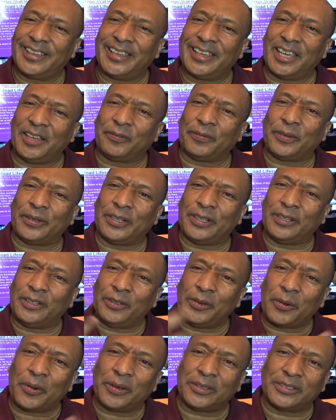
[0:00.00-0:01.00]
And from the
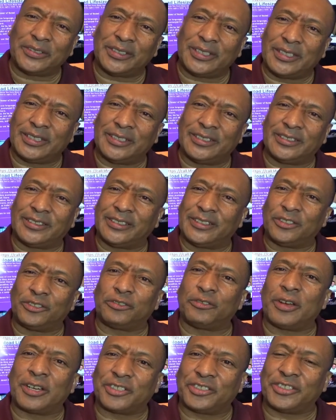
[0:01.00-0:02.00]
noisomous
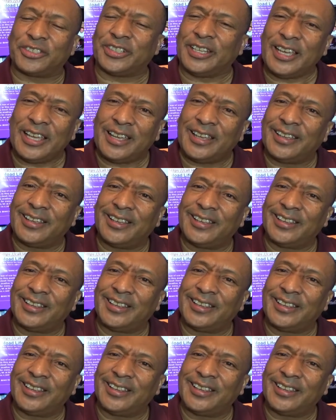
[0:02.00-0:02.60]
destruction, huh?